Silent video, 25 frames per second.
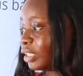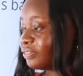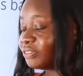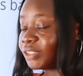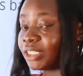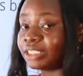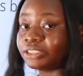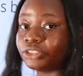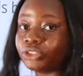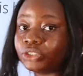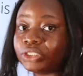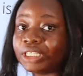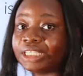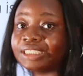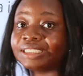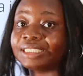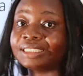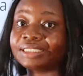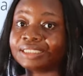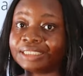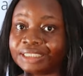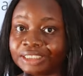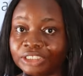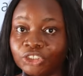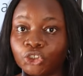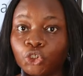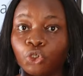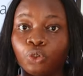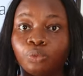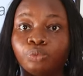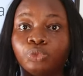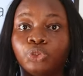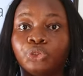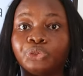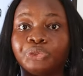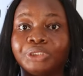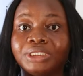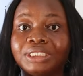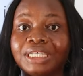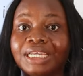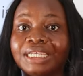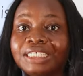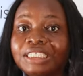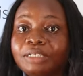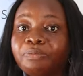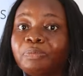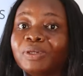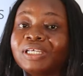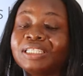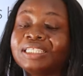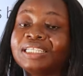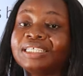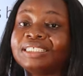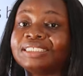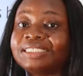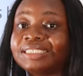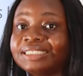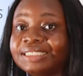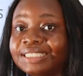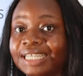after the United Kingdom during our independence